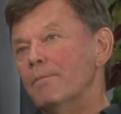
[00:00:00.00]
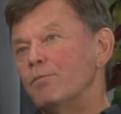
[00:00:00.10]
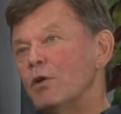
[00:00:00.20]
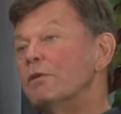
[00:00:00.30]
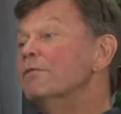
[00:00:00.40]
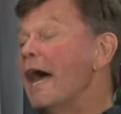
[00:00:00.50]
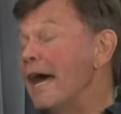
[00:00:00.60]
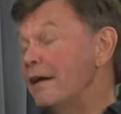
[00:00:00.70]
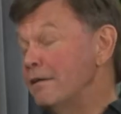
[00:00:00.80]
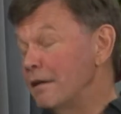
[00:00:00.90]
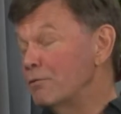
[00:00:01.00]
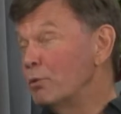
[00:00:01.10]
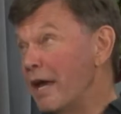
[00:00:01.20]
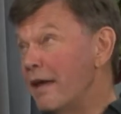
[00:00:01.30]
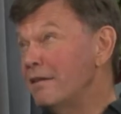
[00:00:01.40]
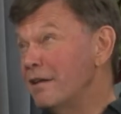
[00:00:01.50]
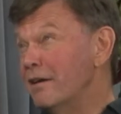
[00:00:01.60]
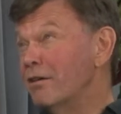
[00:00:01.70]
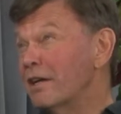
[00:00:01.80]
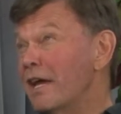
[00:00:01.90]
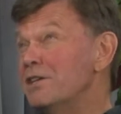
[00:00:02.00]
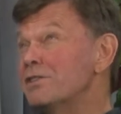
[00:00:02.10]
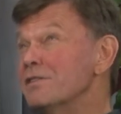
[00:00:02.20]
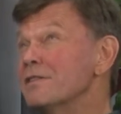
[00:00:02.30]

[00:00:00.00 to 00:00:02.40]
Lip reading: We added the irrigation